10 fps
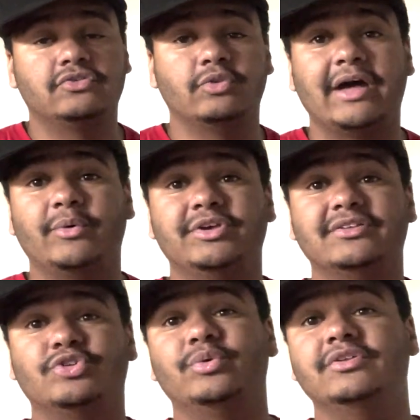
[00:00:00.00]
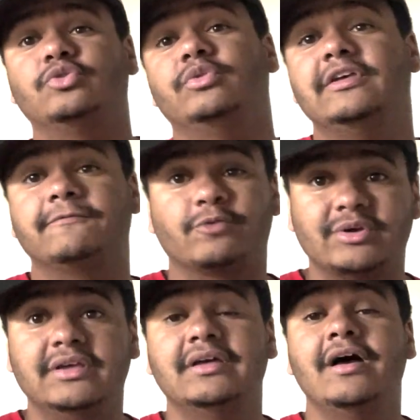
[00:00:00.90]
So that way you can tune into the
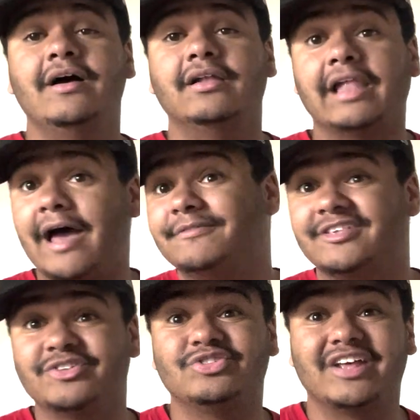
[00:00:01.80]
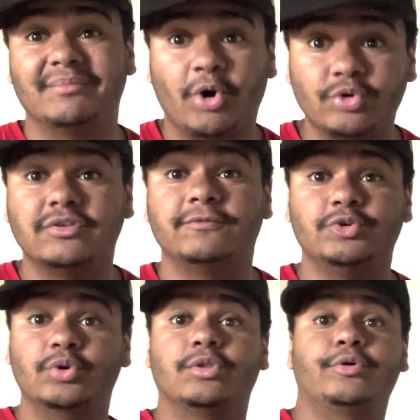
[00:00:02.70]
free live sessions that I'm hosting for
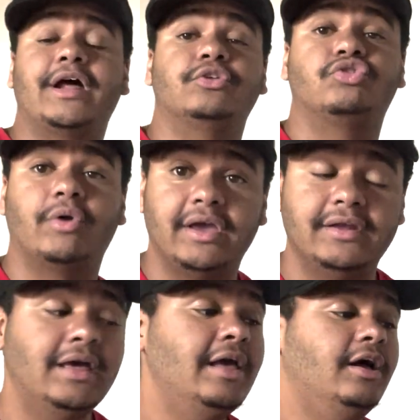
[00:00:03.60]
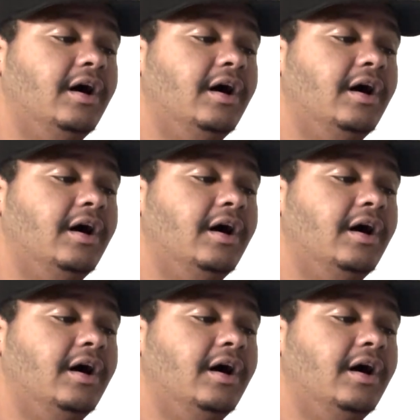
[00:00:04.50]
you to learn how to trade.